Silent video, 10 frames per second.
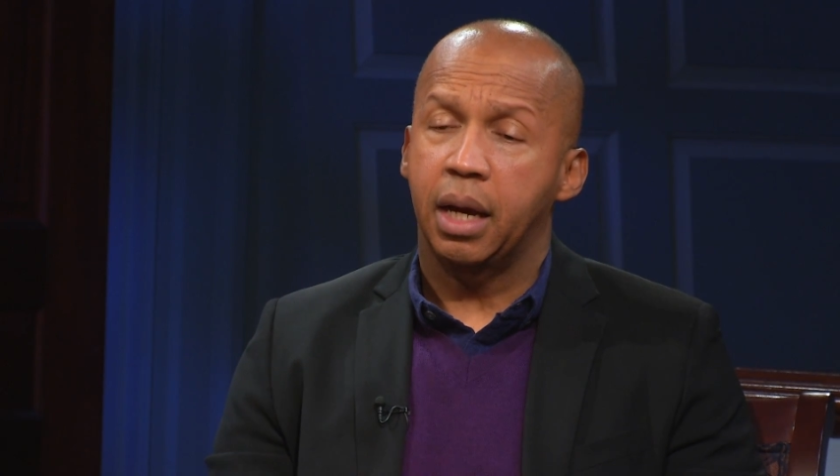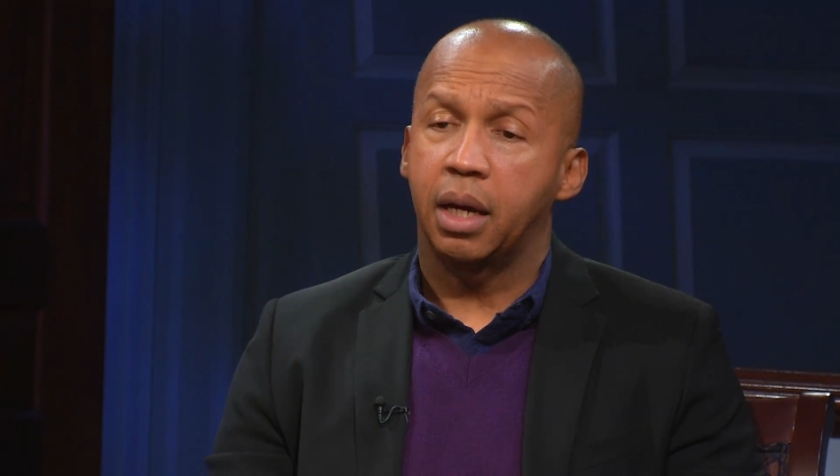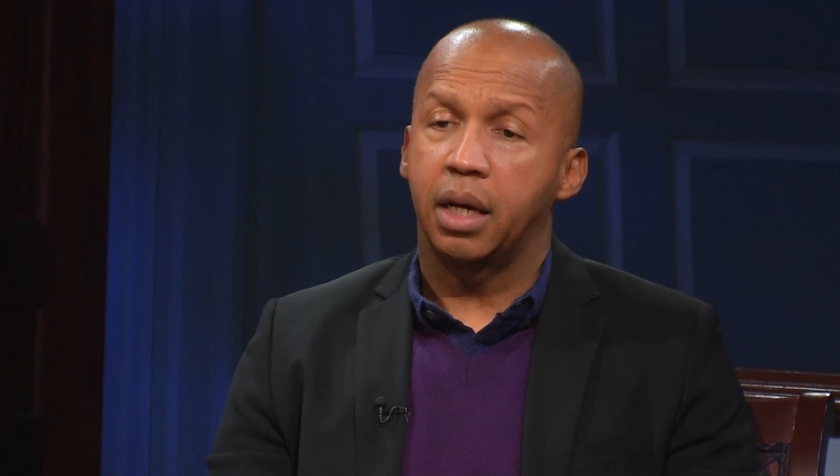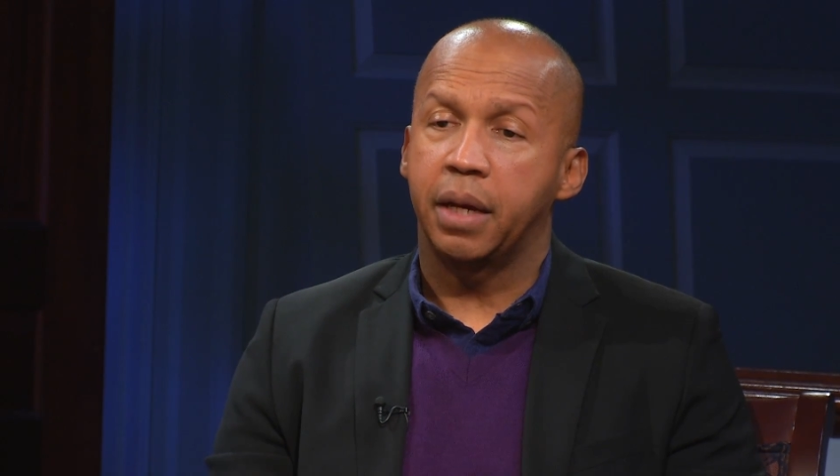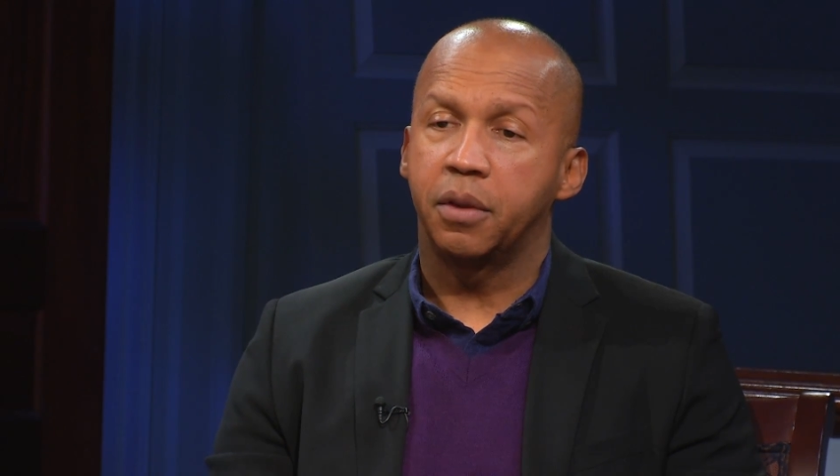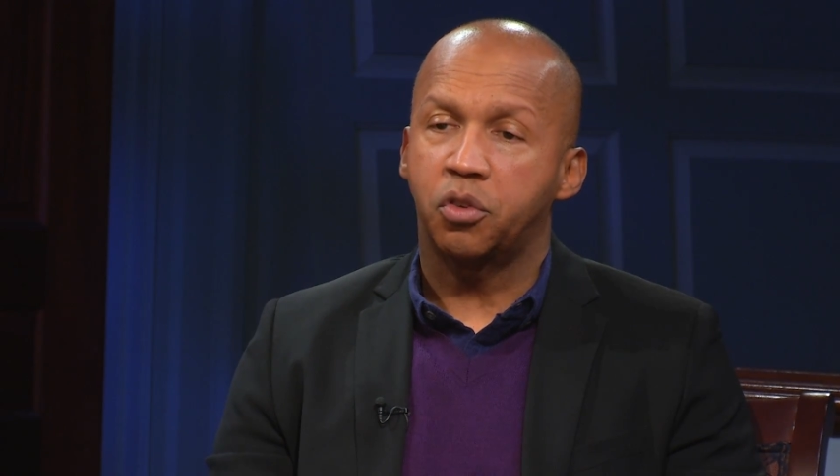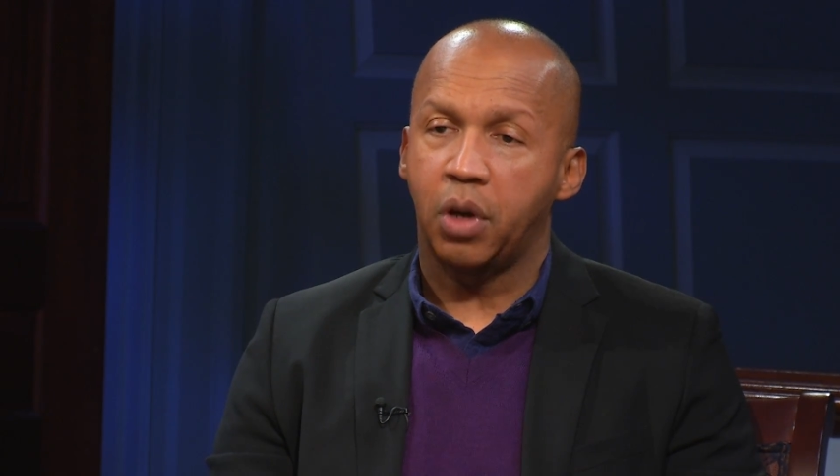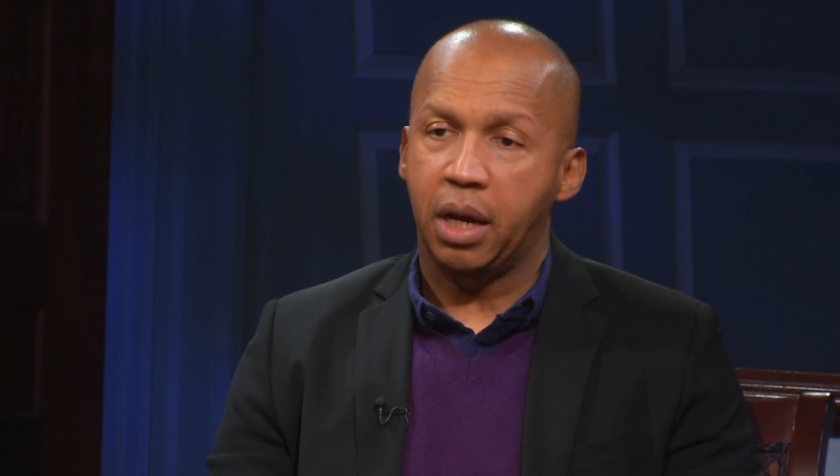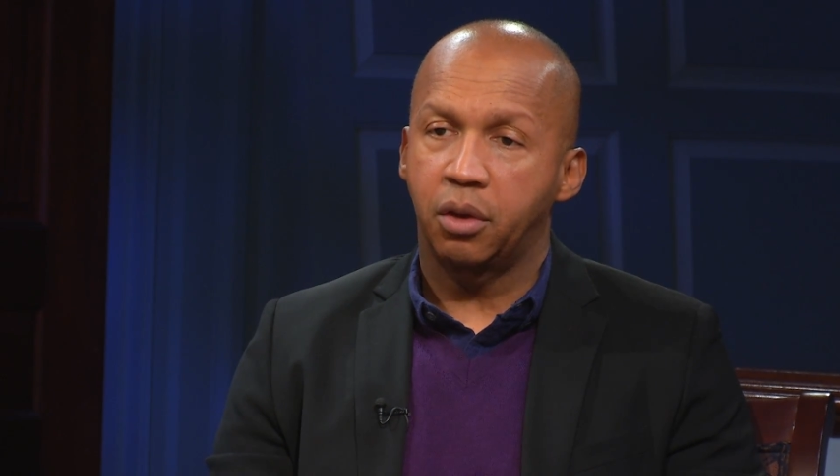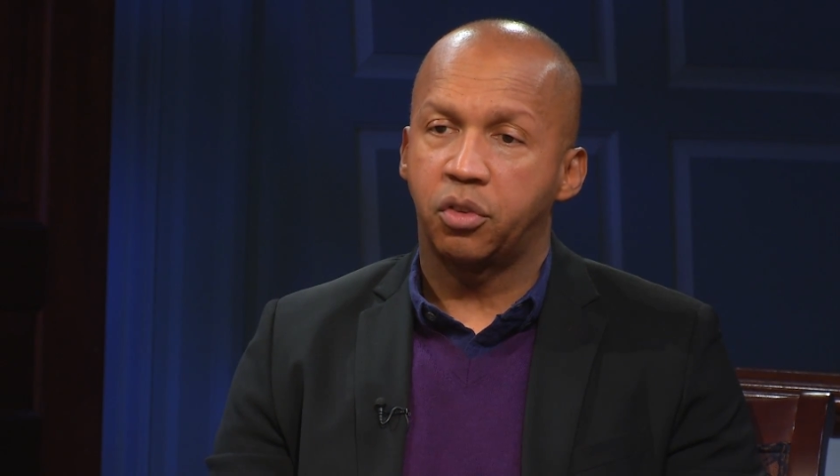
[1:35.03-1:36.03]
And the
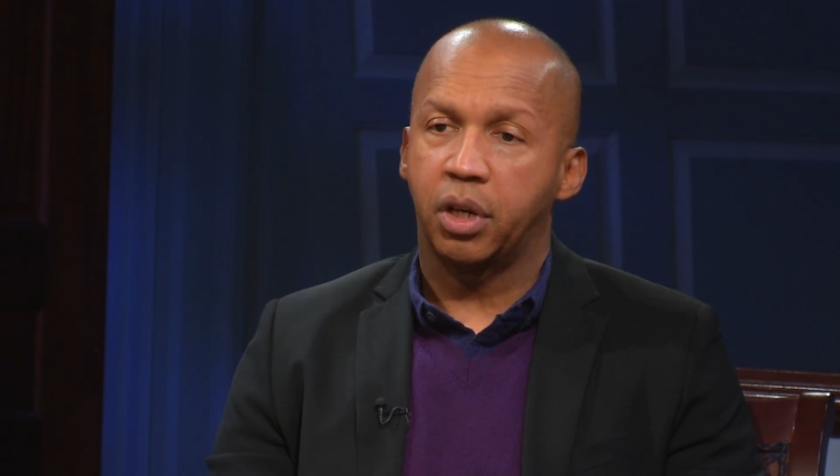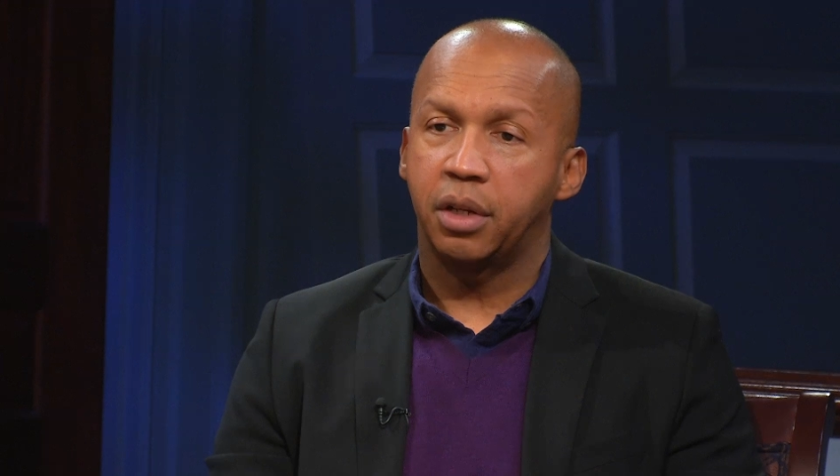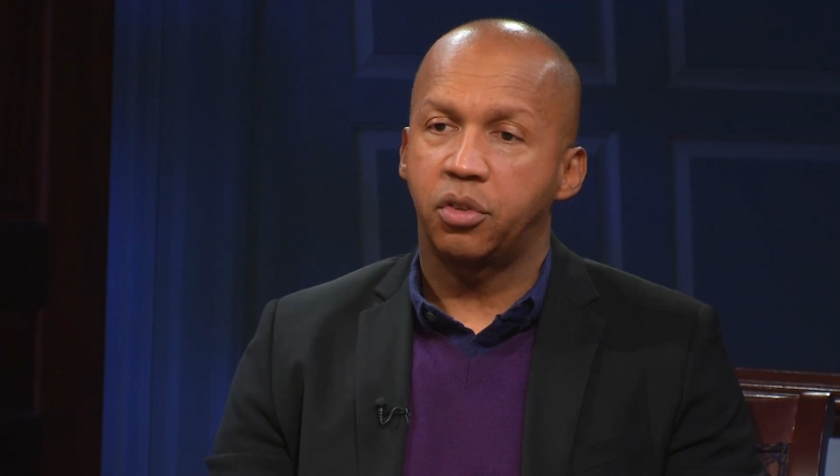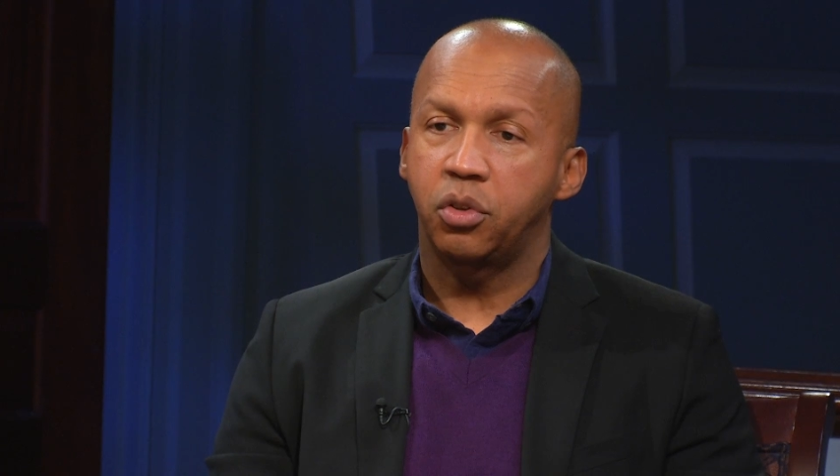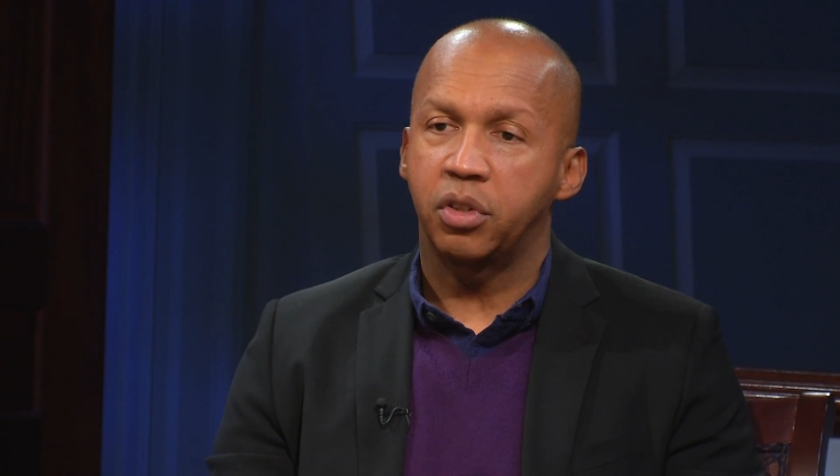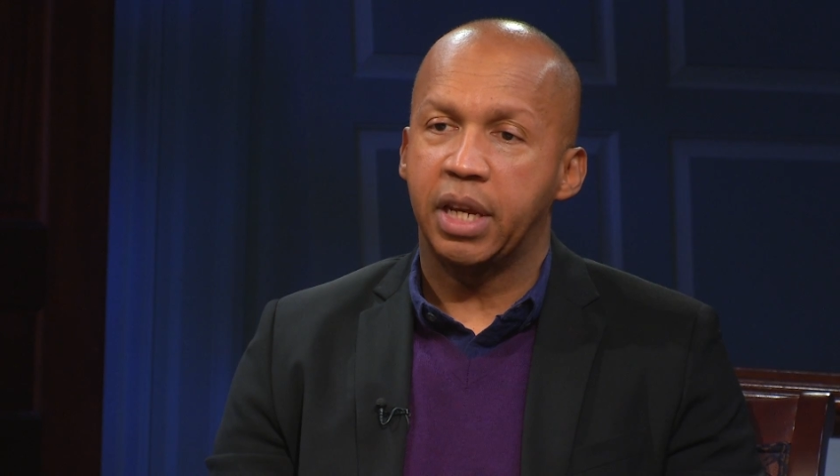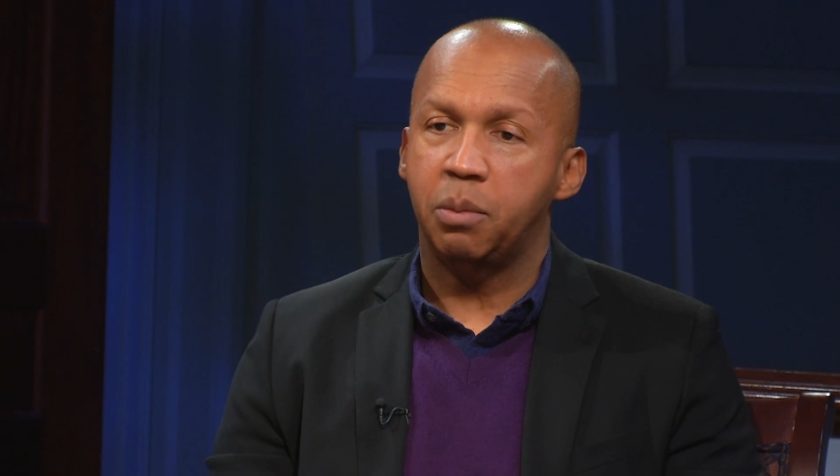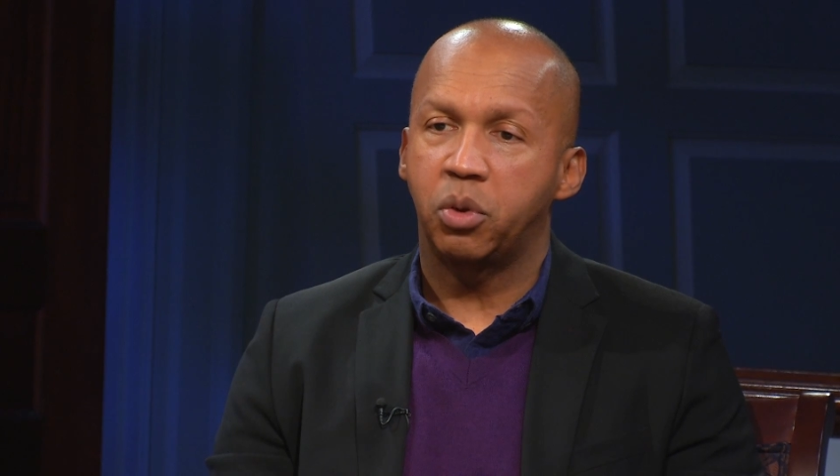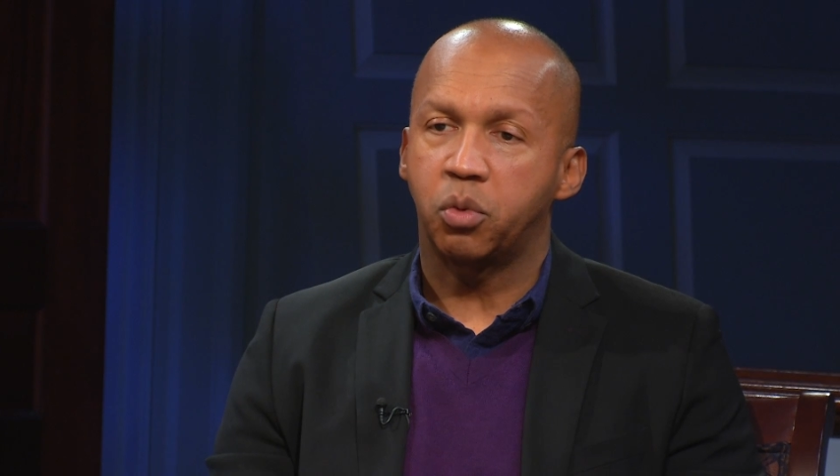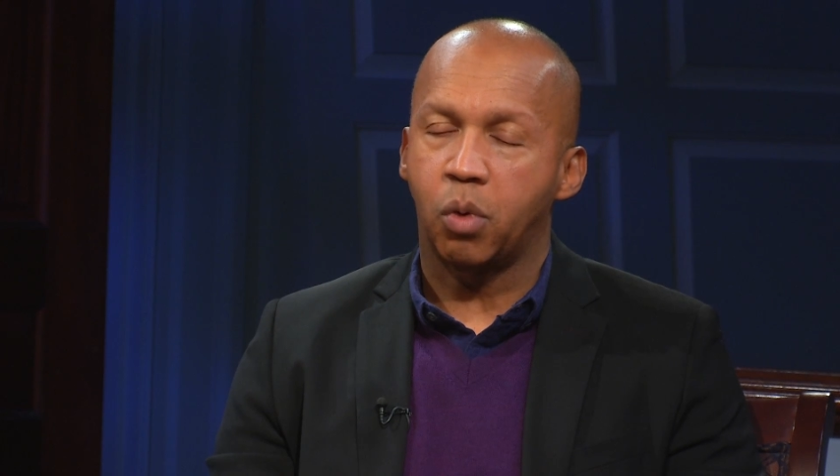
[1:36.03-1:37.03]
trial judge, whose
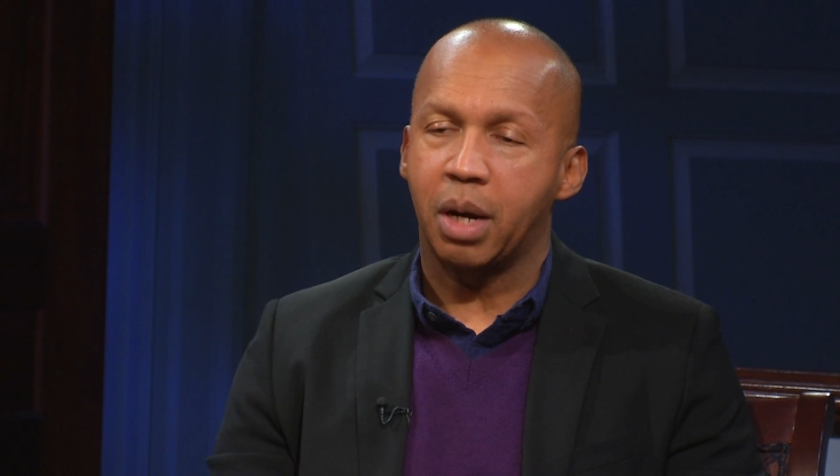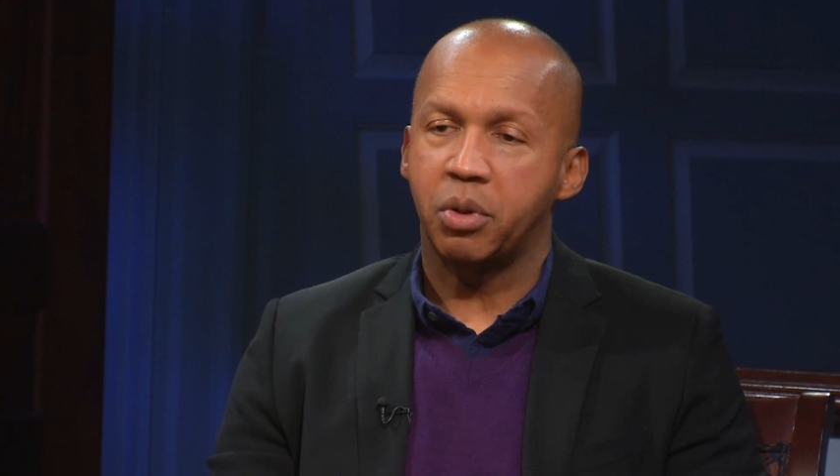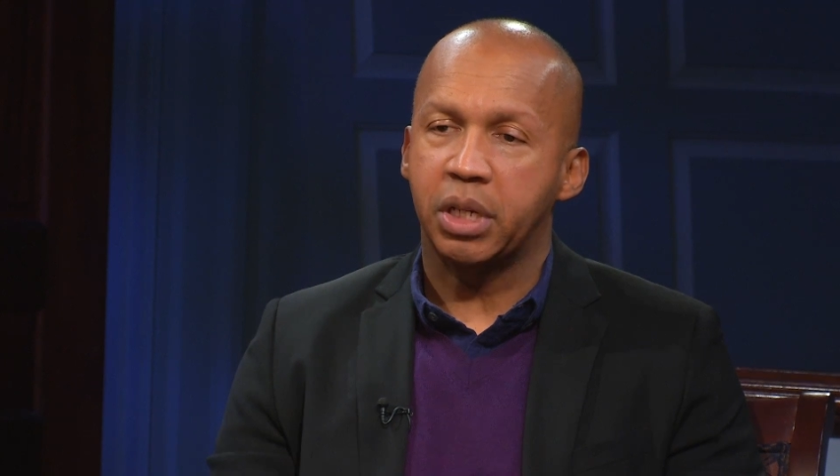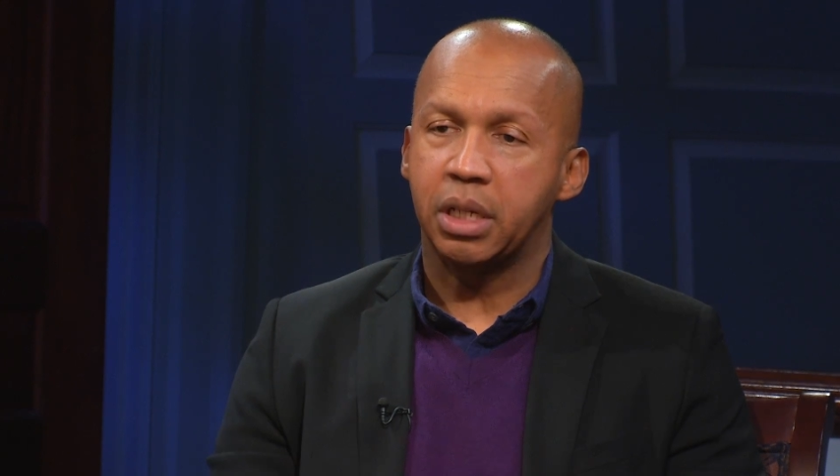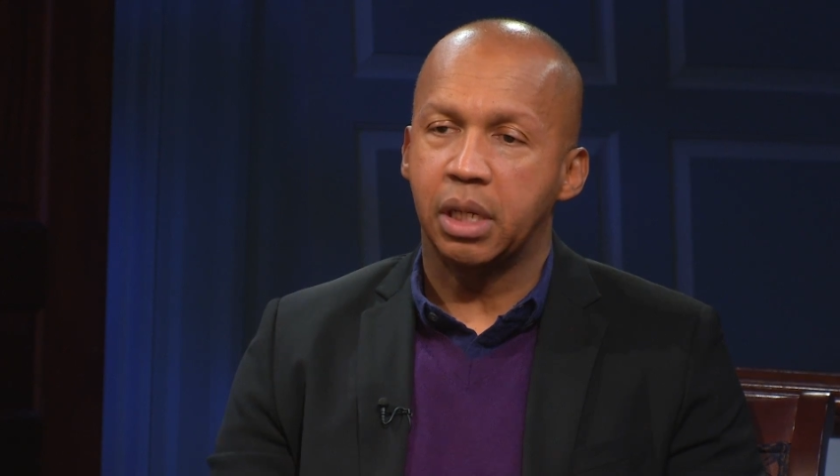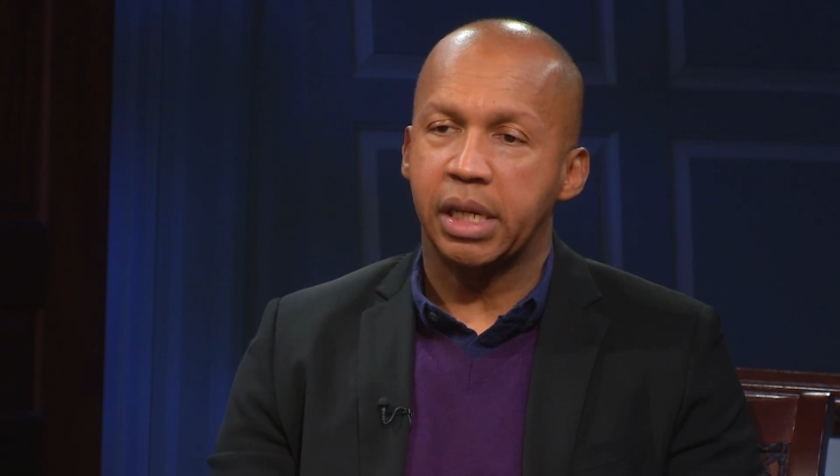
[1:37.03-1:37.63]
name was Robert E.